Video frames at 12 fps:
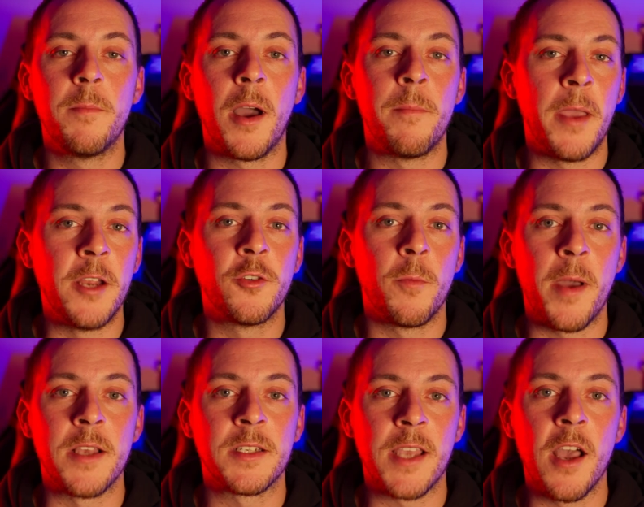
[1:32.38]
by Pedro
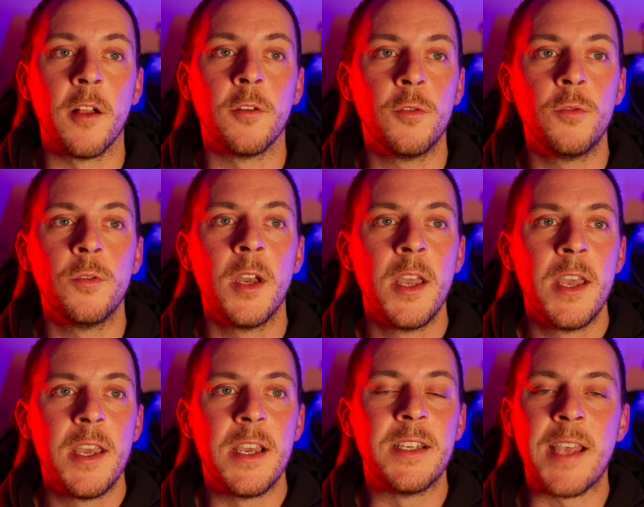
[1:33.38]
Pascal, who
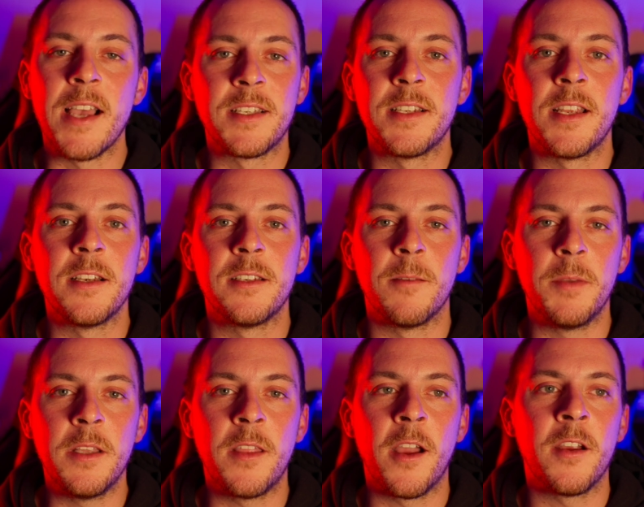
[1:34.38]
is hesitant to
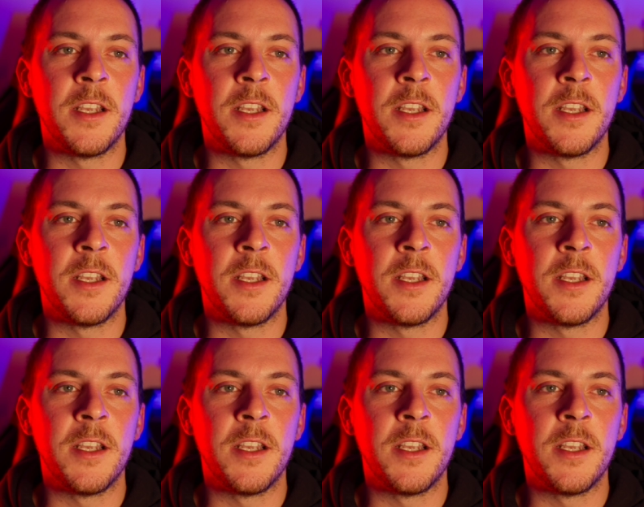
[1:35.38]
be there.